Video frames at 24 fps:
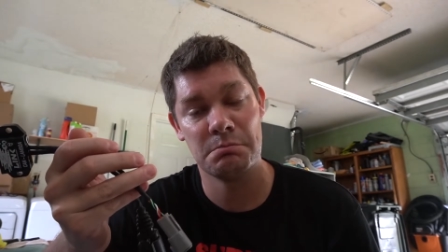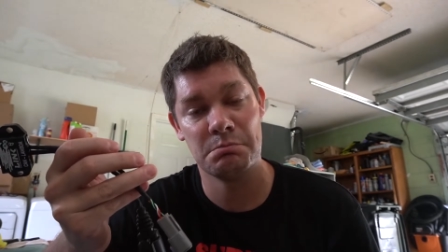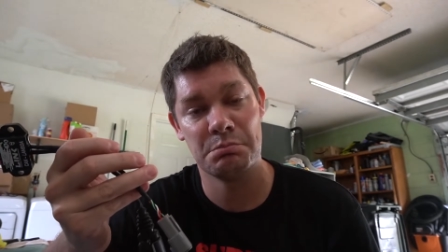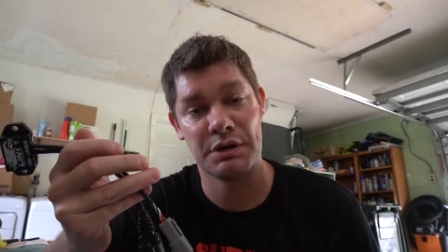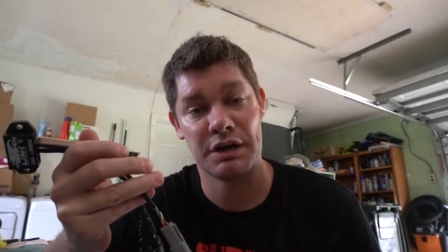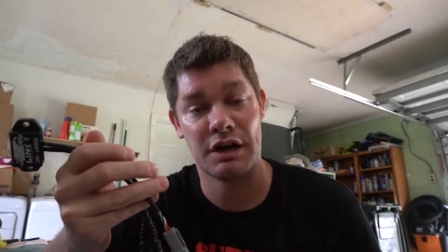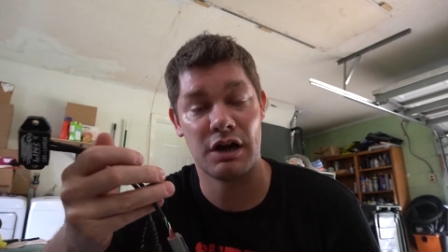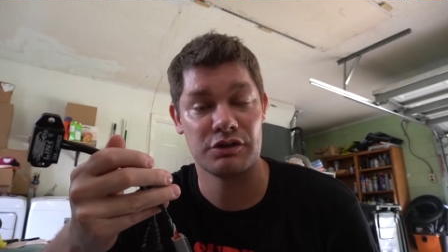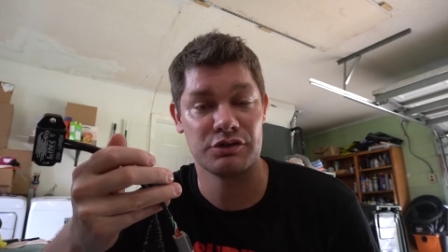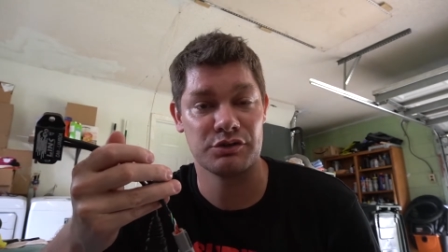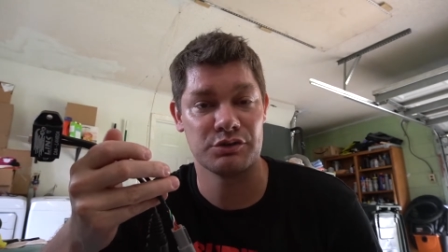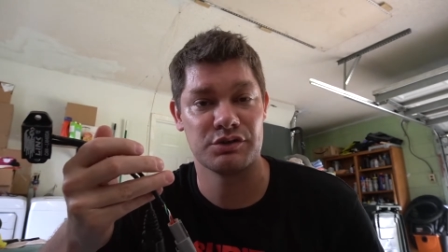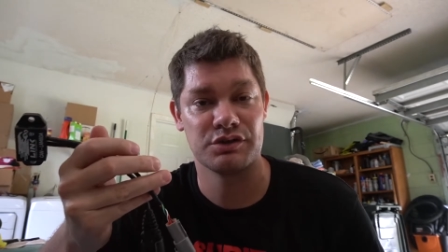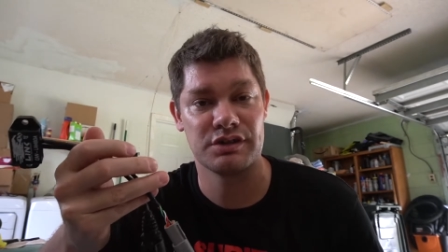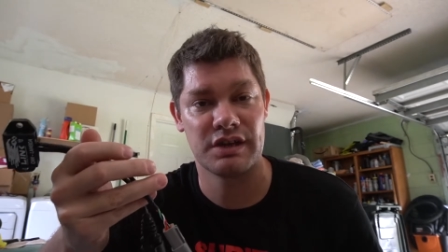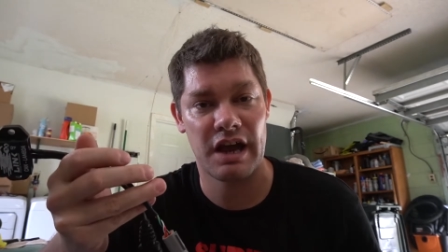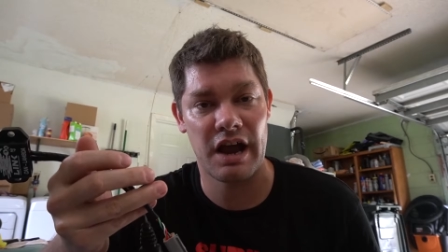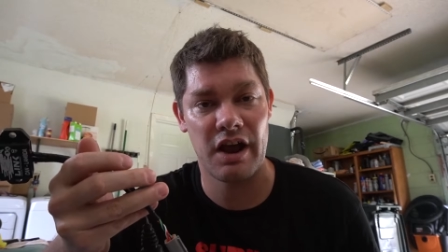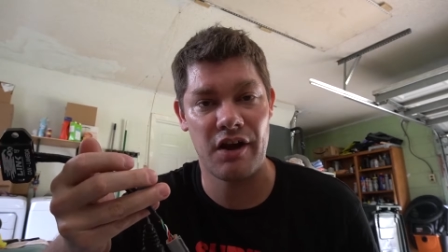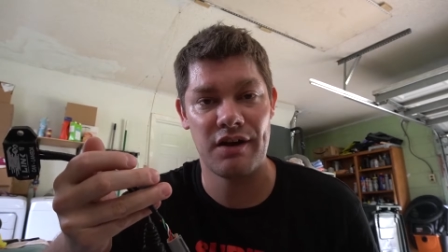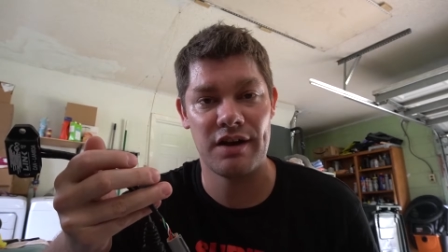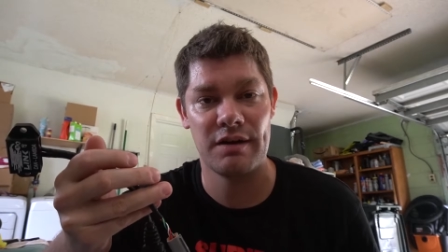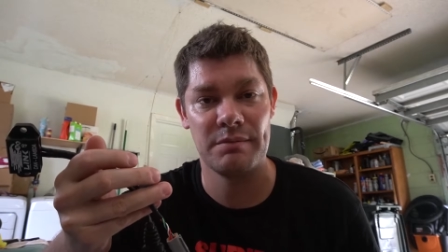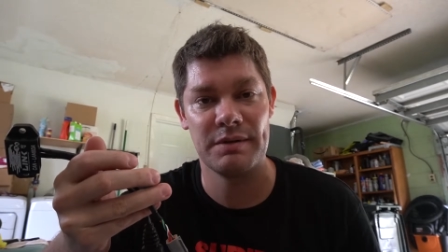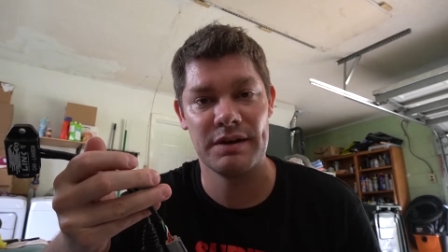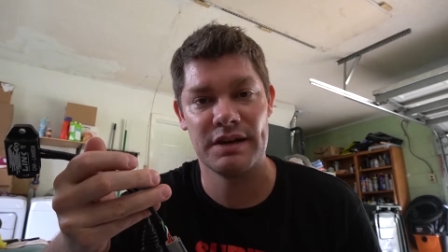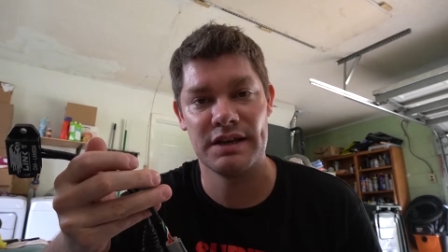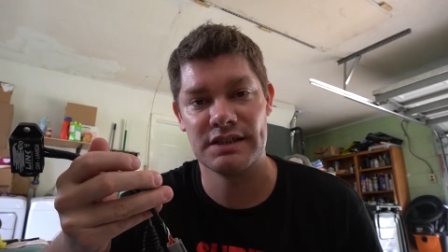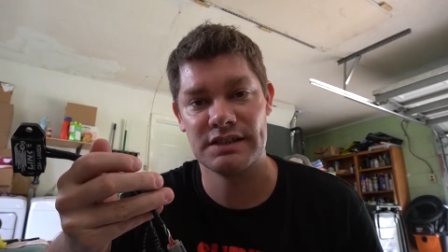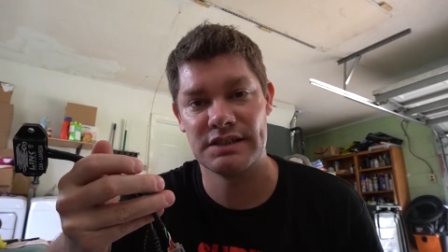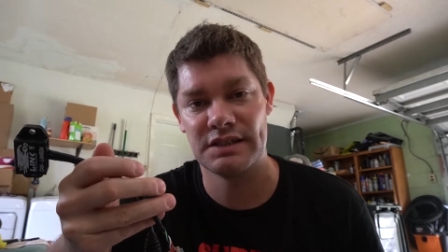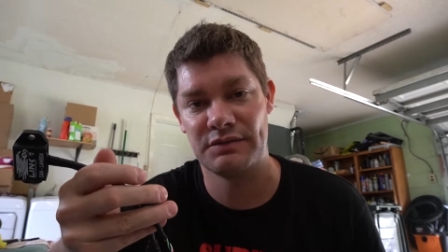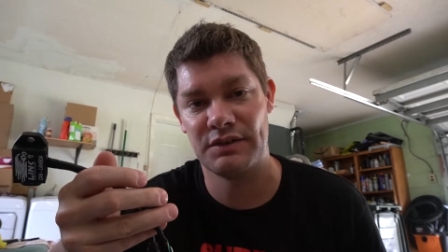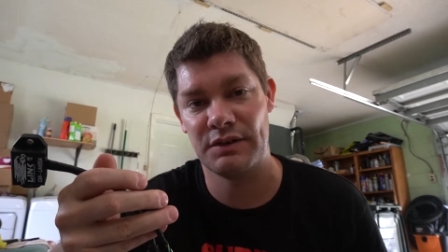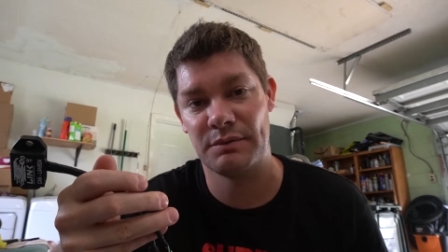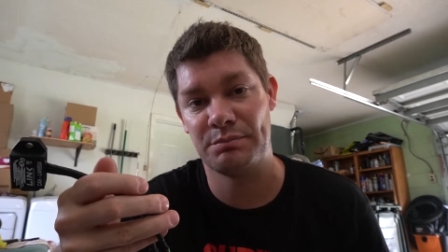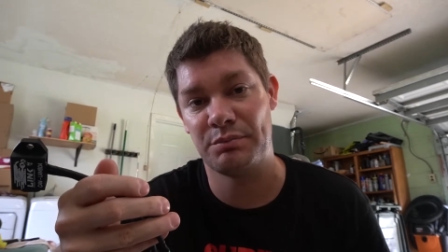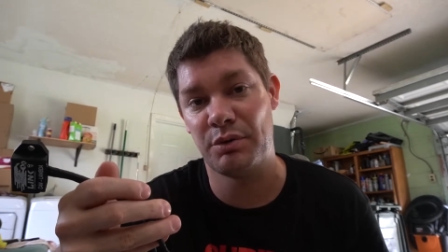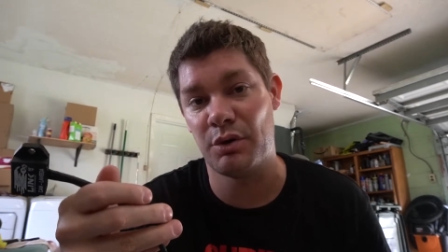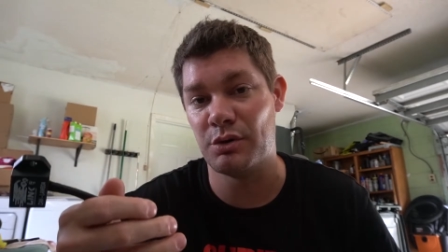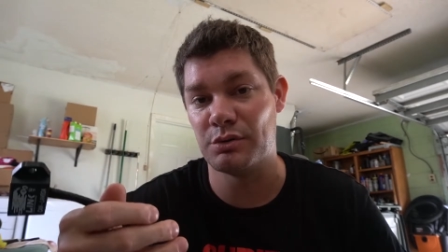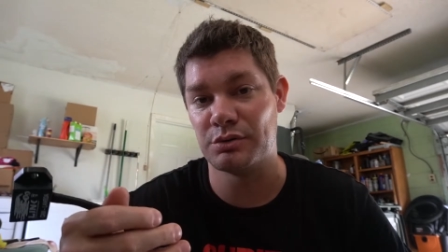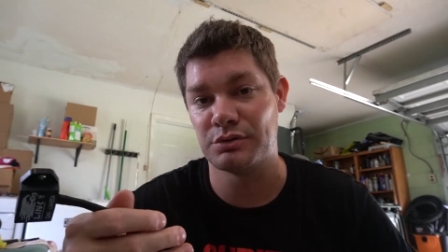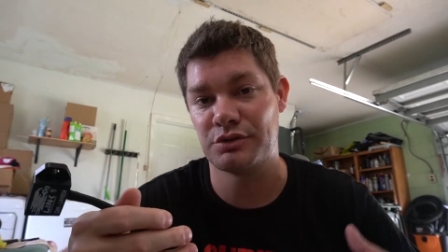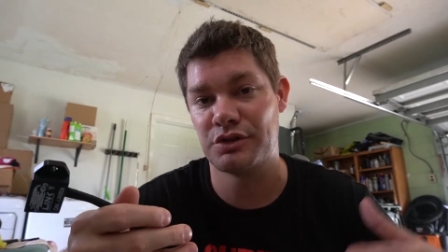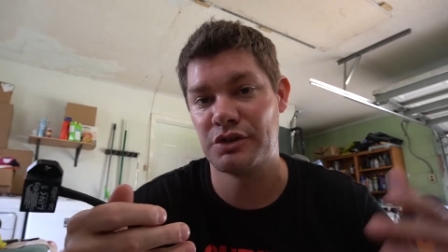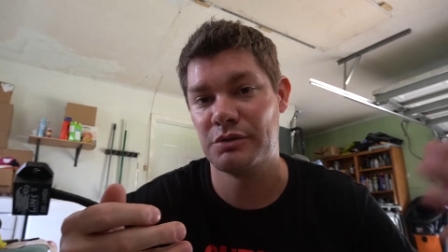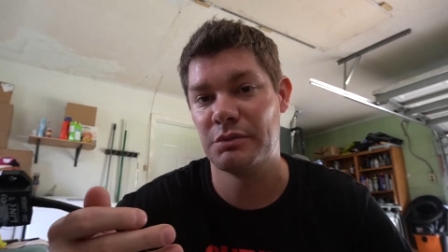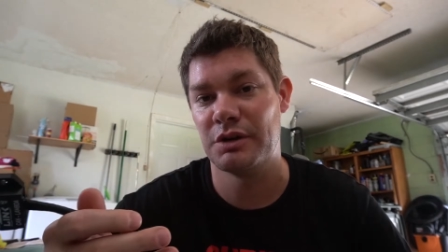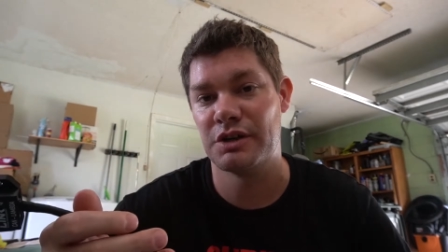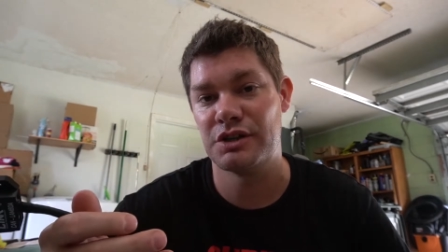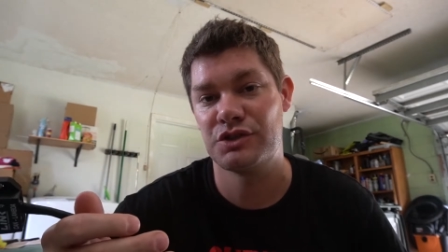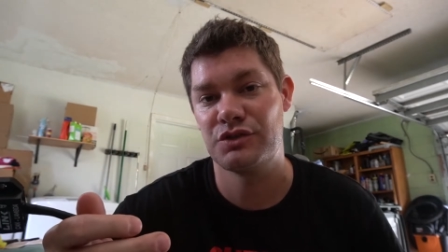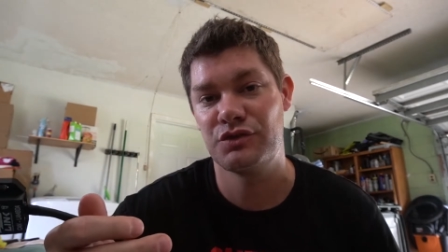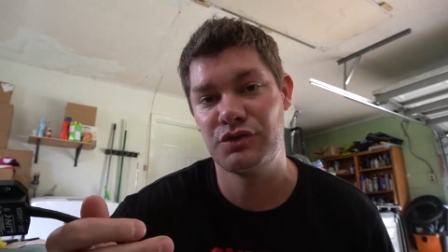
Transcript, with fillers: but also scary because if it pulls too much